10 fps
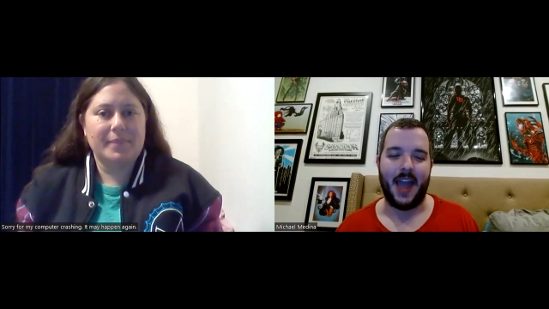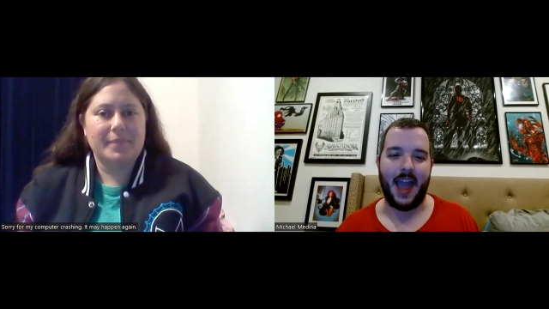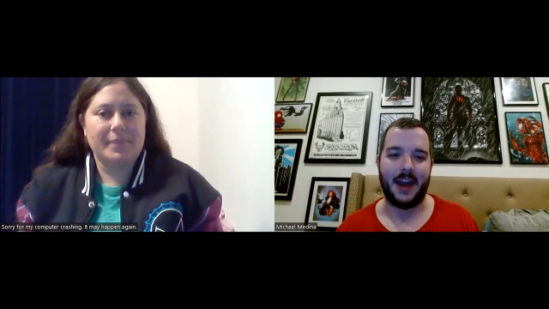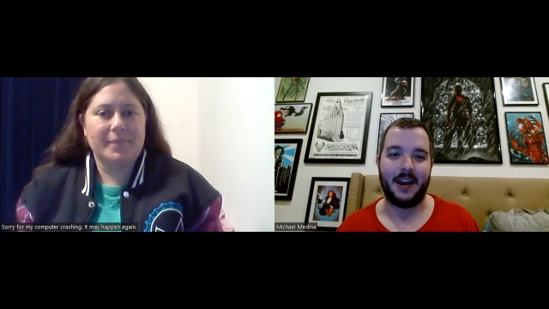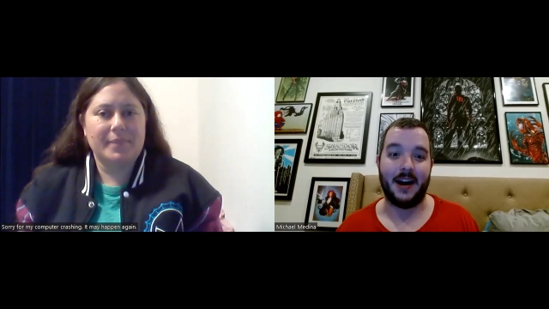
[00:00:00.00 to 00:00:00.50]

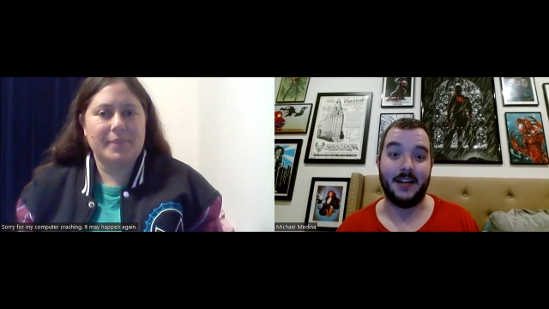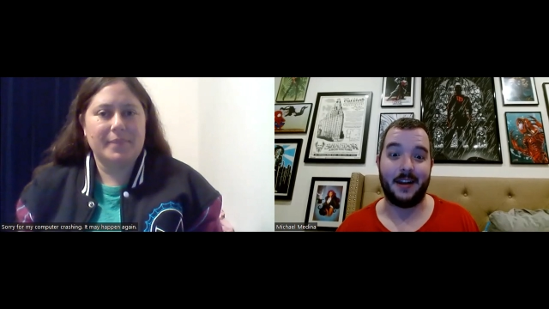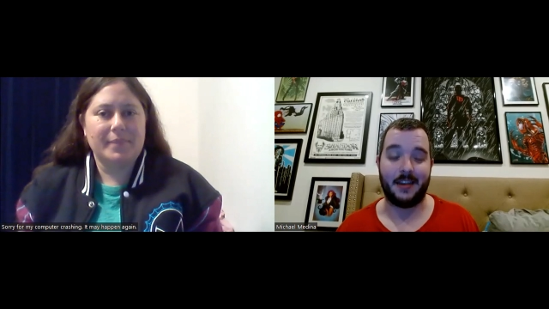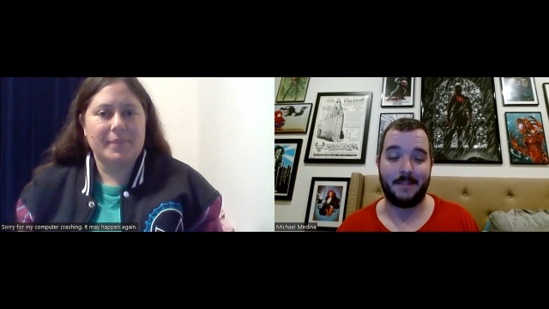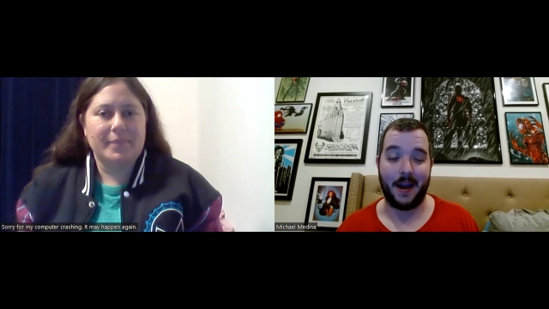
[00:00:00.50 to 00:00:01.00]
Speaker 1: And a
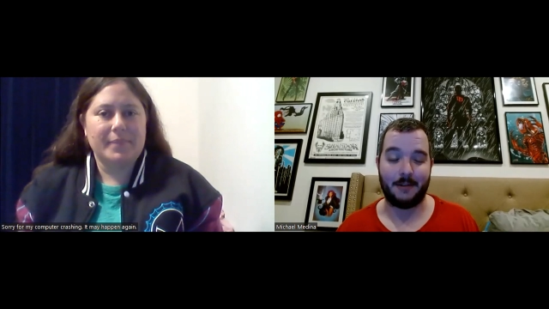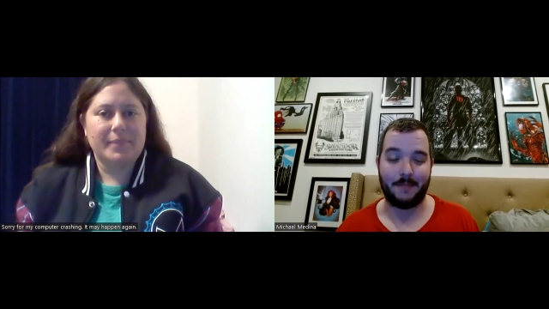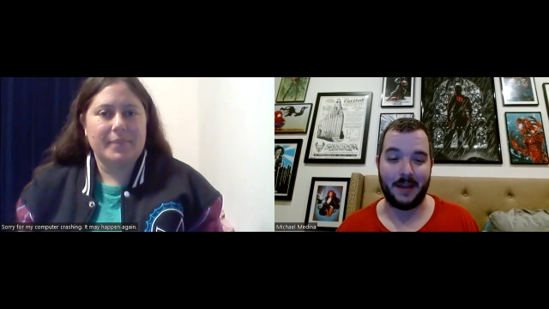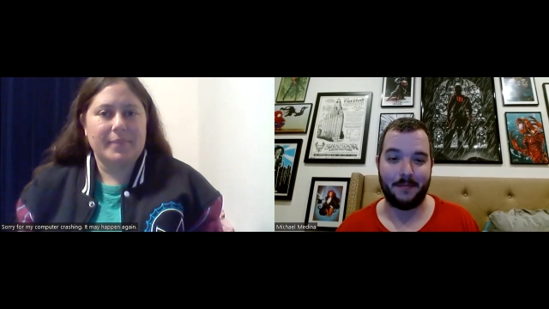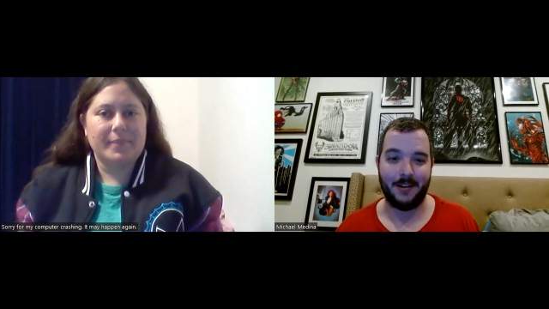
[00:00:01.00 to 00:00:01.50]
lot of
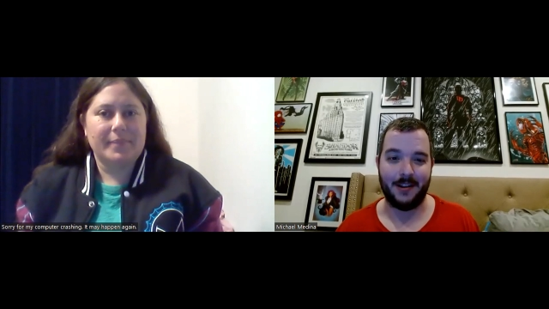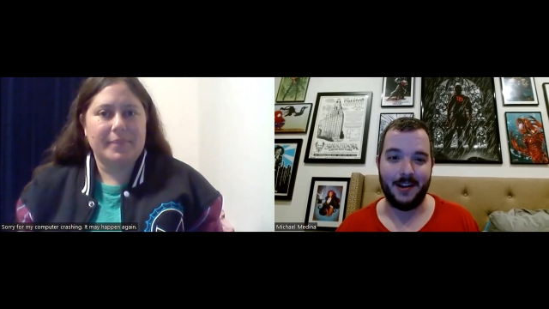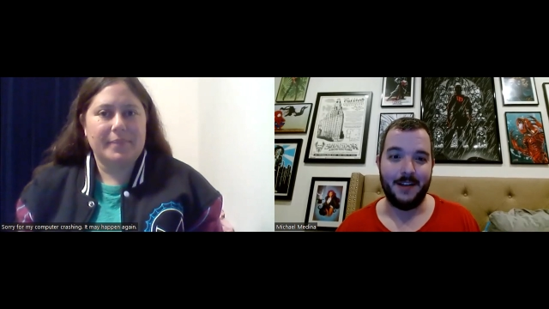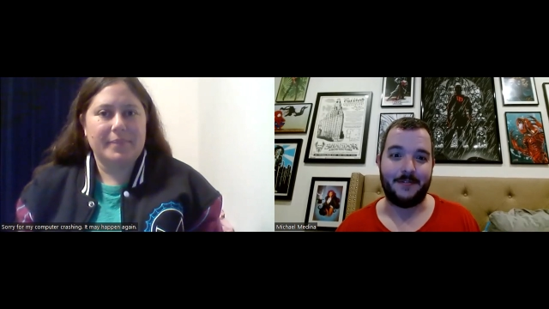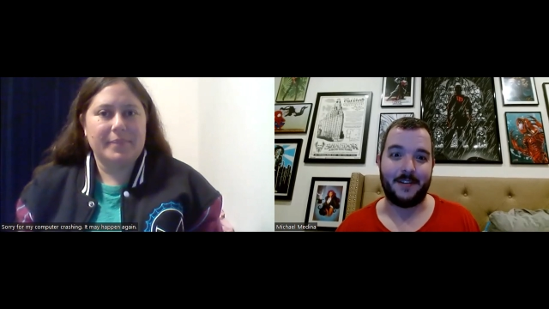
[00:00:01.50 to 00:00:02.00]
spider
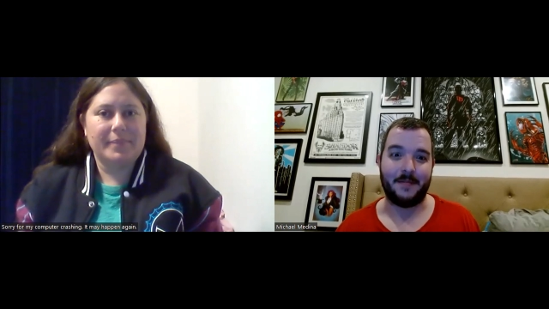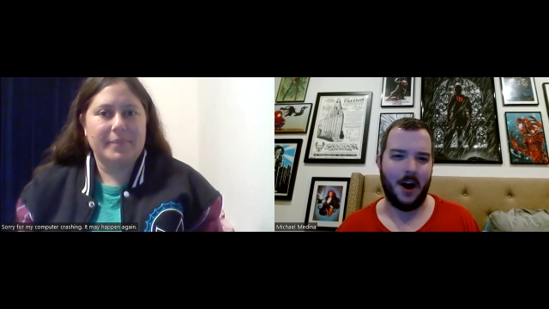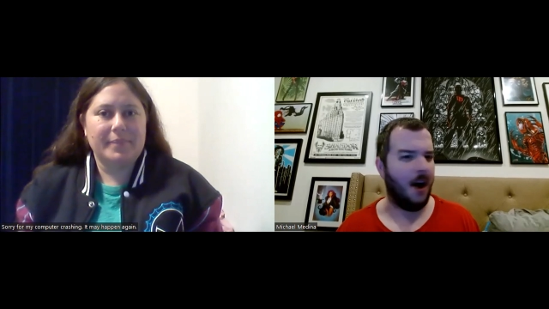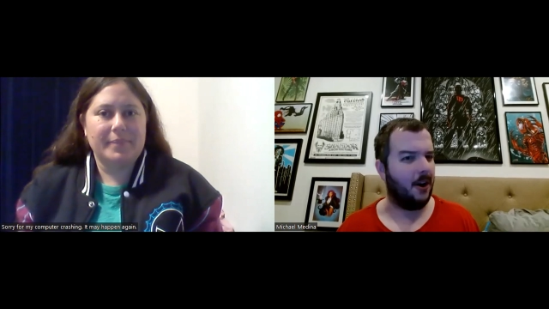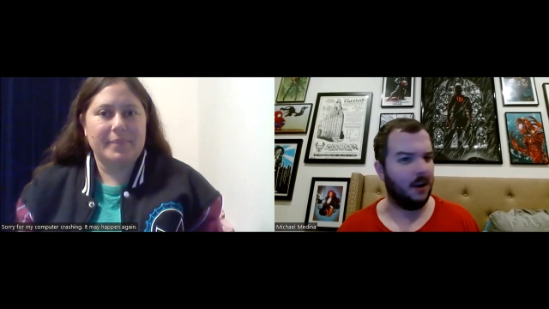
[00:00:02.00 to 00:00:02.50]
people from
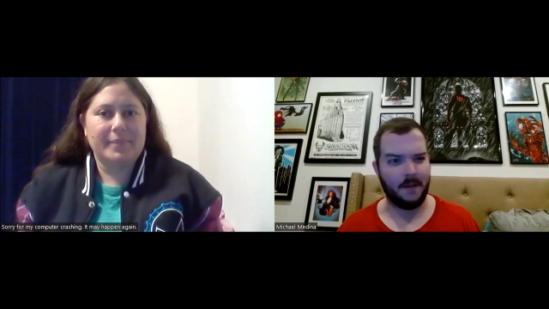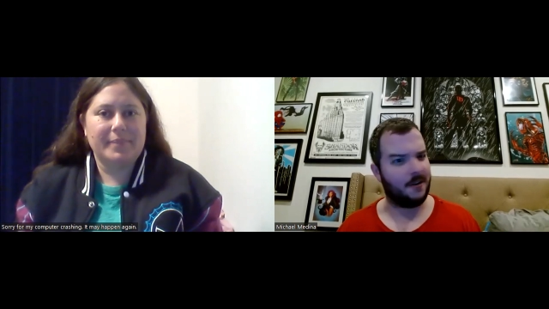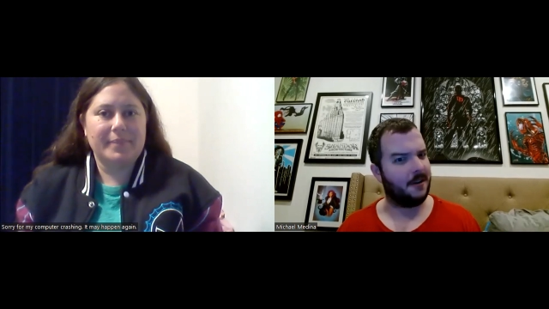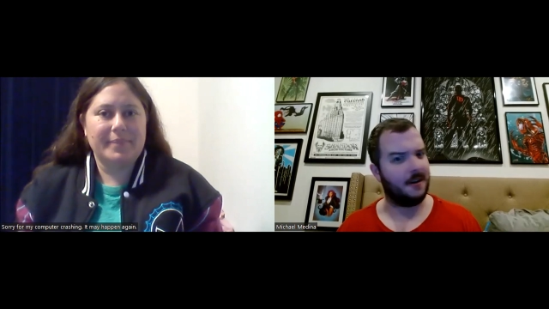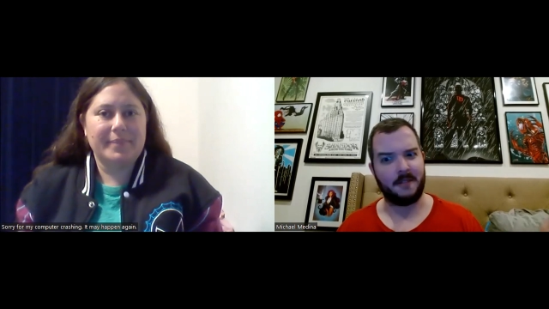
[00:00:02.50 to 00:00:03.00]
all
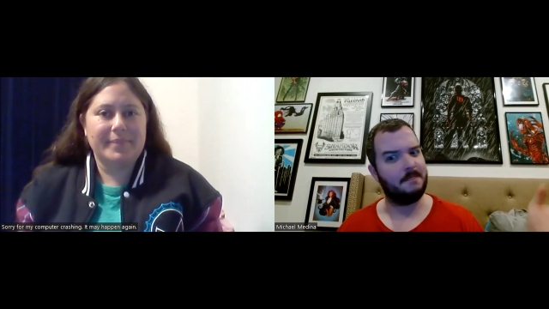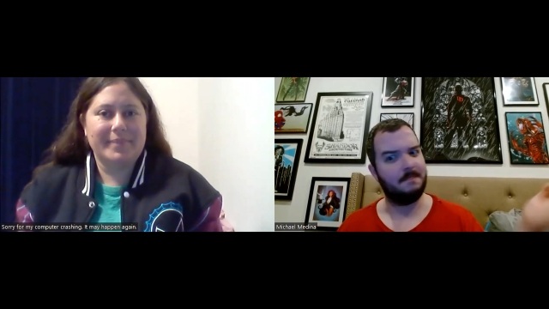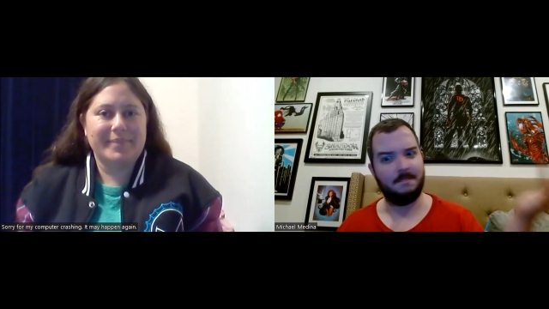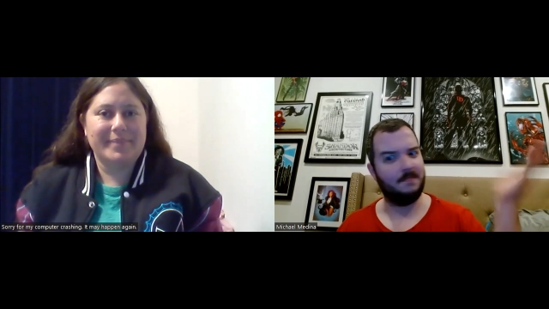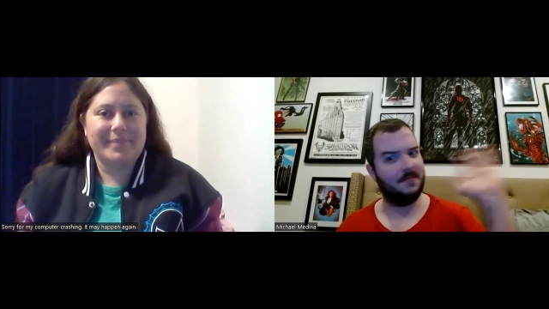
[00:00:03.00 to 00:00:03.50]
over,
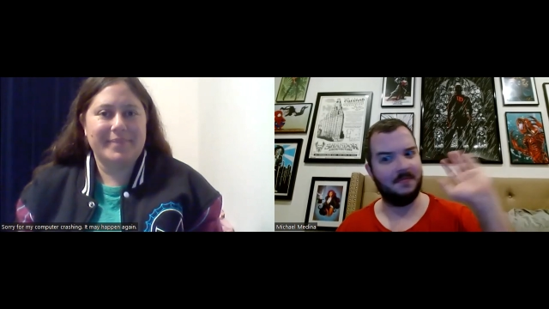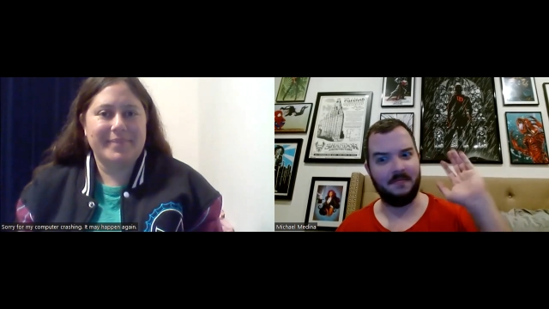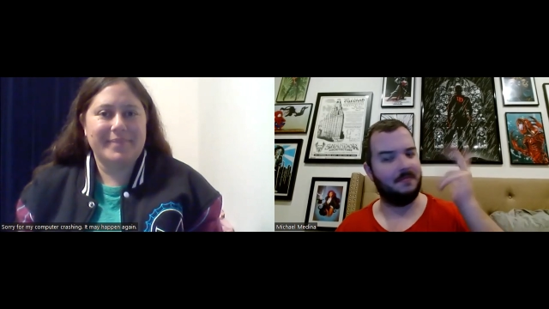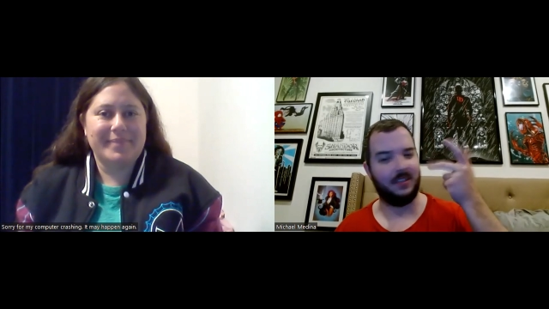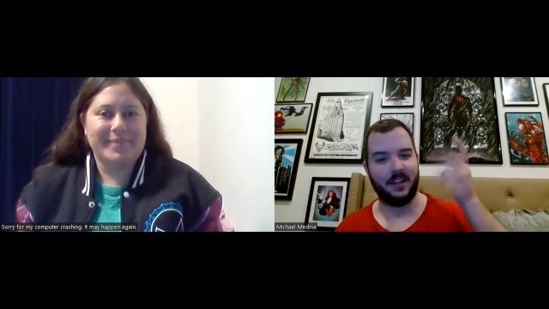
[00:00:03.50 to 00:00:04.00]

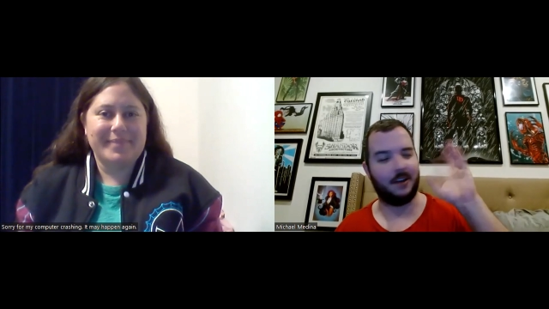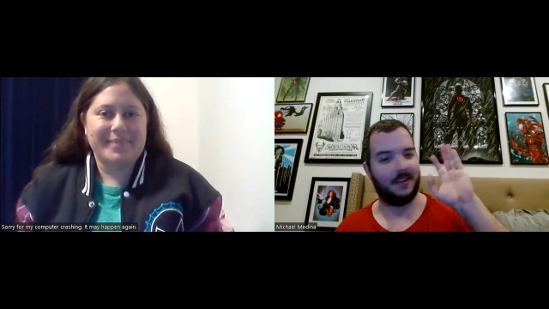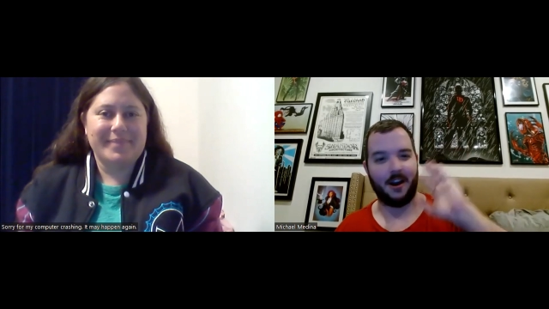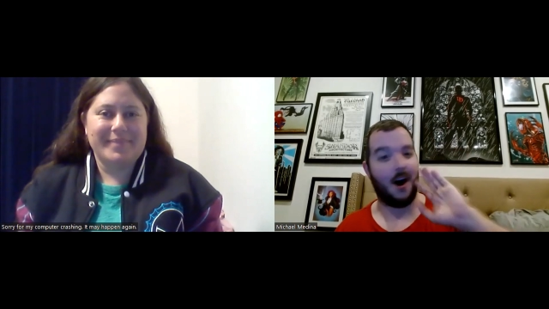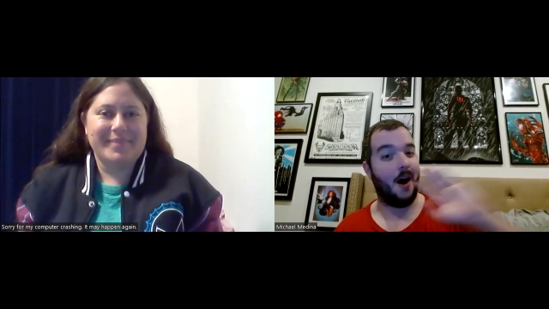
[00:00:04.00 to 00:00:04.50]

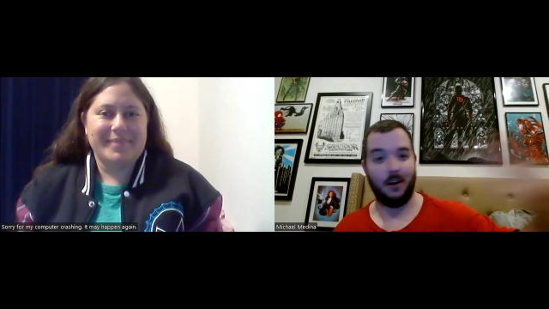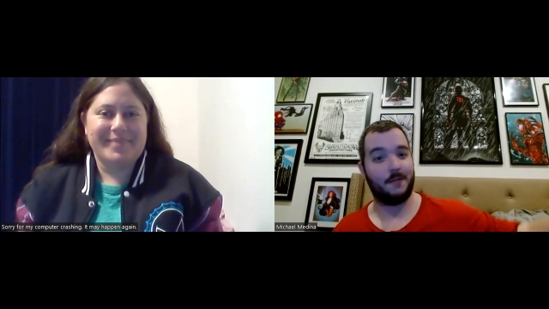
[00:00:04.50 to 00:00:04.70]
literally all